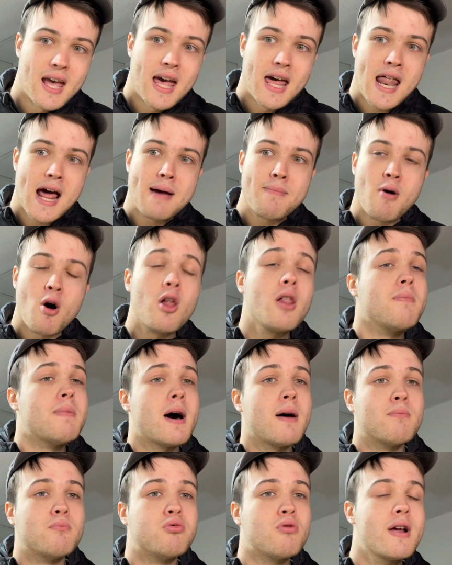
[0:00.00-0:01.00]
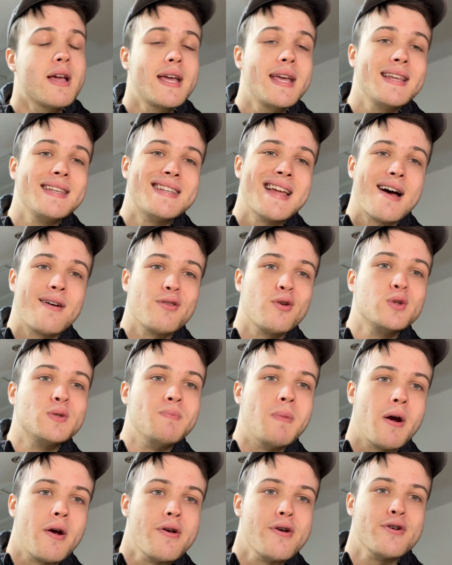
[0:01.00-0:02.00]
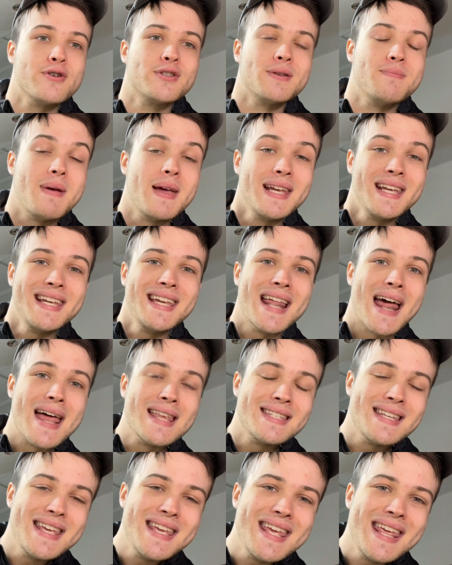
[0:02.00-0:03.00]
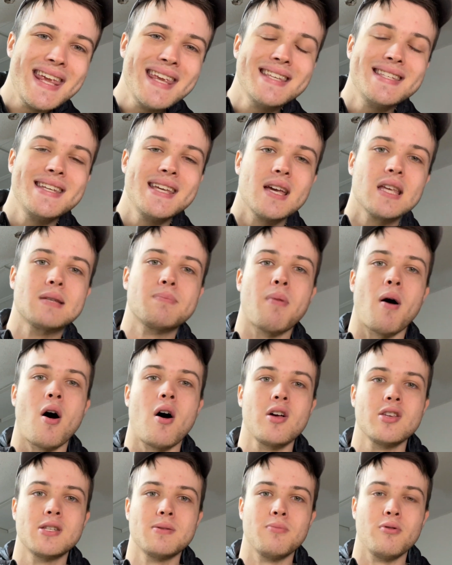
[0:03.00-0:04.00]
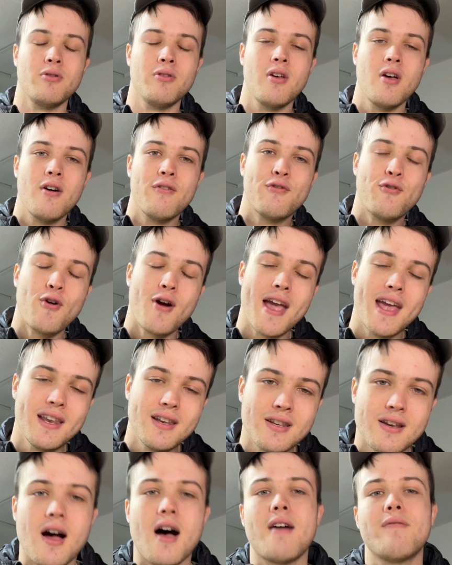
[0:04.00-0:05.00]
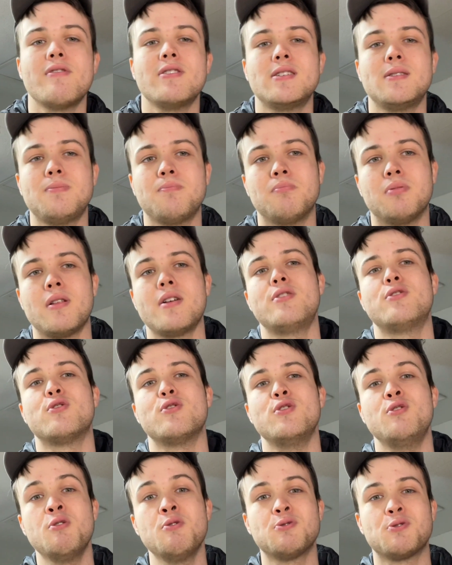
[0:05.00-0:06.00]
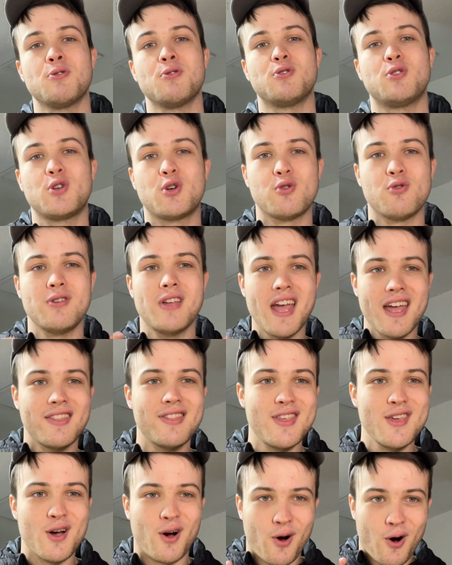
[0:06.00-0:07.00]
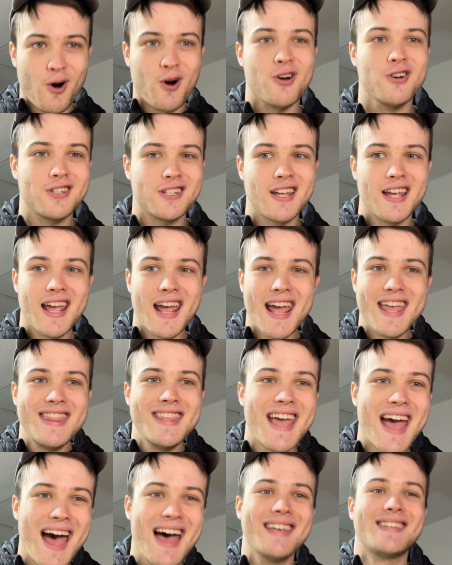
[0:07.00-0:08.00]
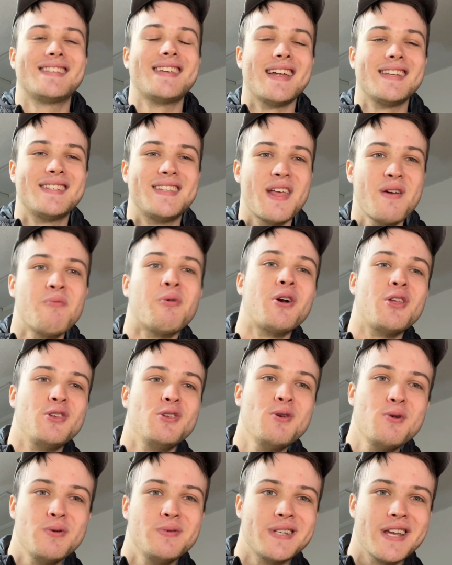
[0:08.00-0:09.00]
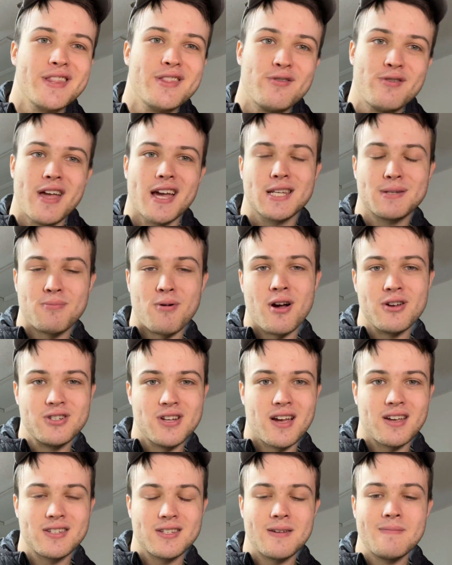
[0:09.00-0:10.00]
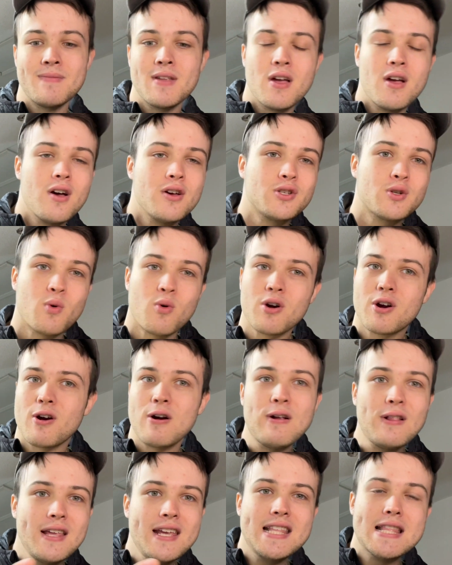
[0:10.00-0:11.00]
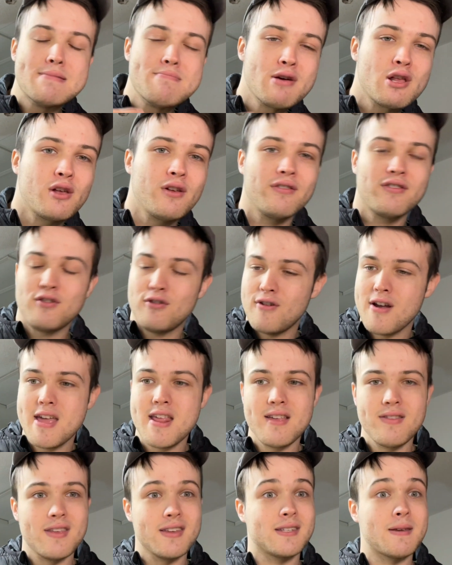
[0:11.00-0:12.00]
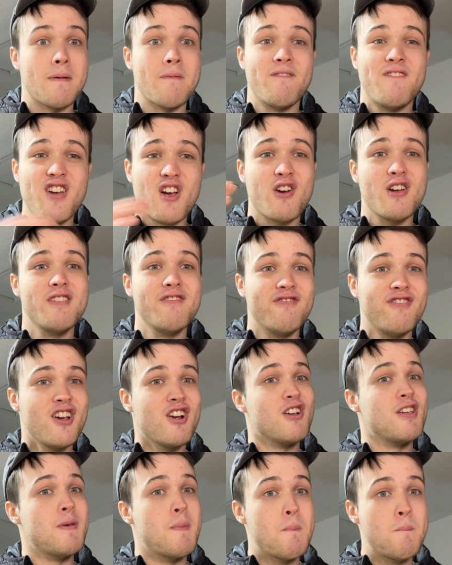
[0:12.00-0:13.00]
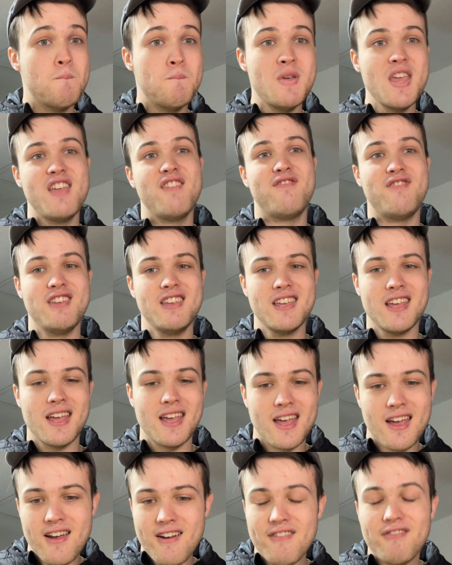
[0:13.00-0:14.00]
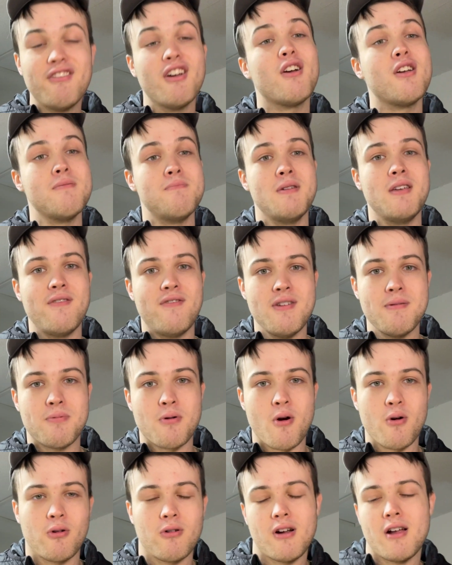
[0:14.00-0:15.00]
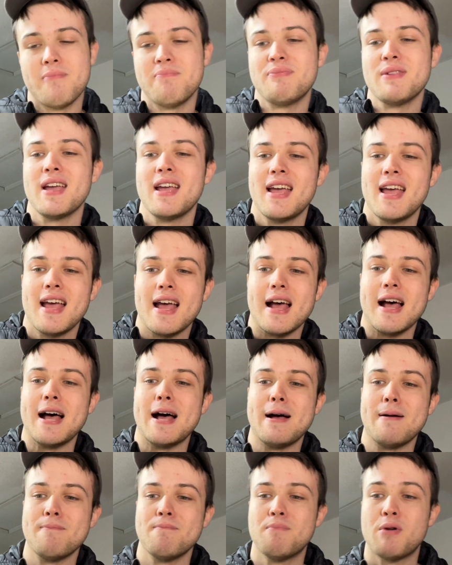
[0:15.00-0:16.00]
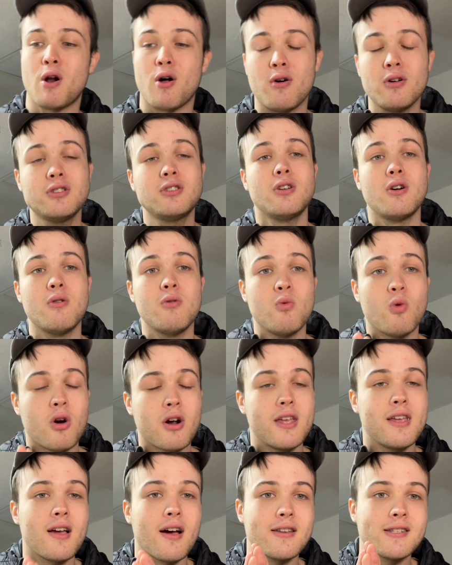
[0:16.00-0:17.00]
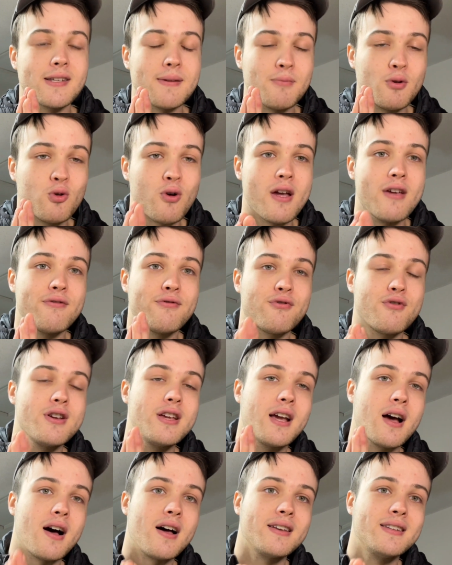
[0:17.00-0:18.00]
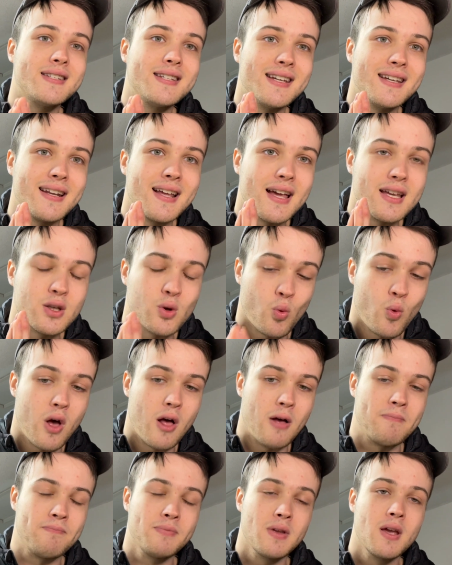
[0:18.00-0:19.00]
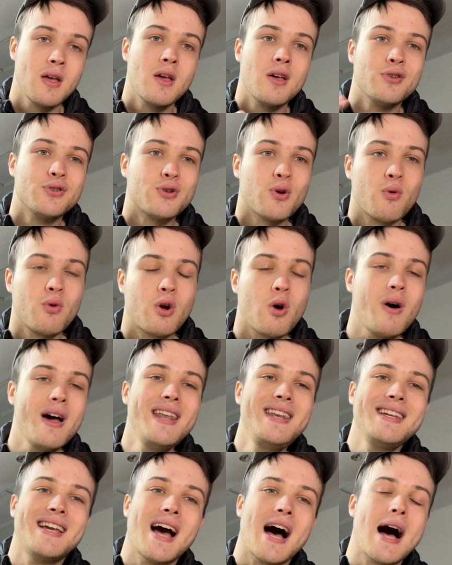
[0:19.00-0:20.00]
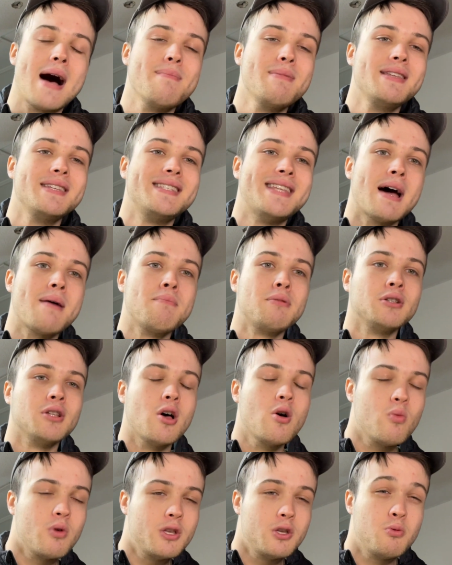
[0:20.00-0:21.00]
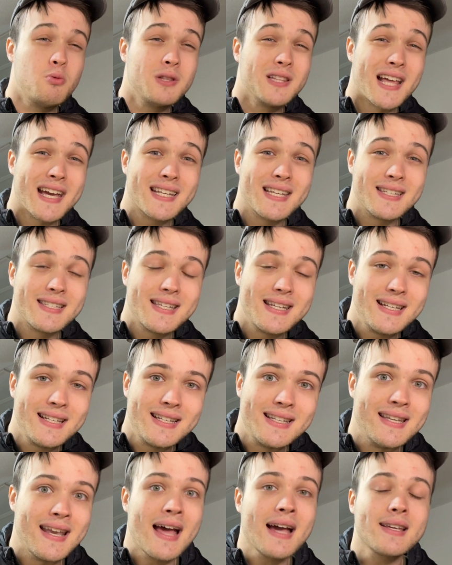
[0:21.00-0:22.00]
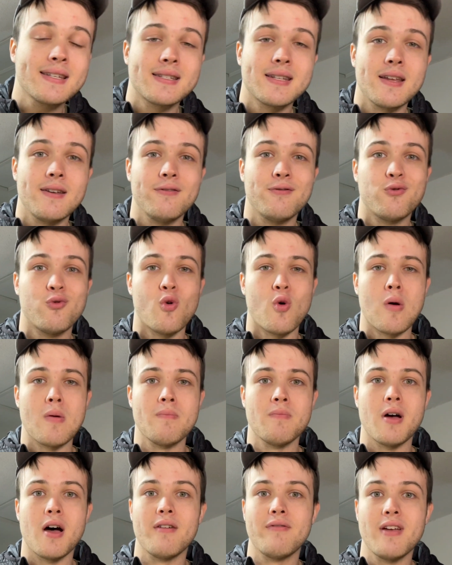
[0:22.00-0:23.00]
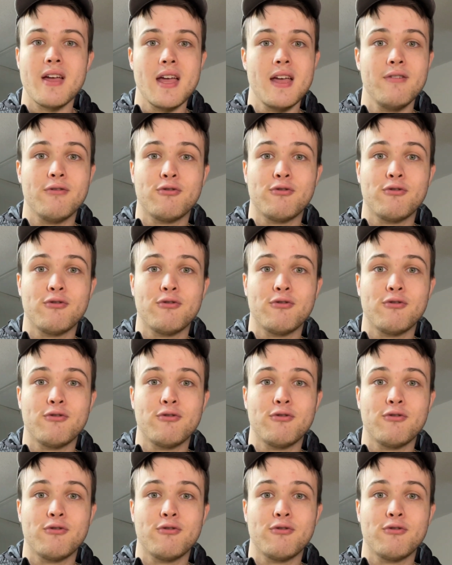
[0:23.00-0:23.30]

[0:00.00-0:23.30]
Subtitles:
And I'm all about breaking down those barriers and making it as easy as possible for a novice Blender user to create the art and the assets they want to use in their next projects. So we're currently in the middle of creating this very beefy program but also working on some great free content as well. So go ahead and comment down below what you would like to see next in form of a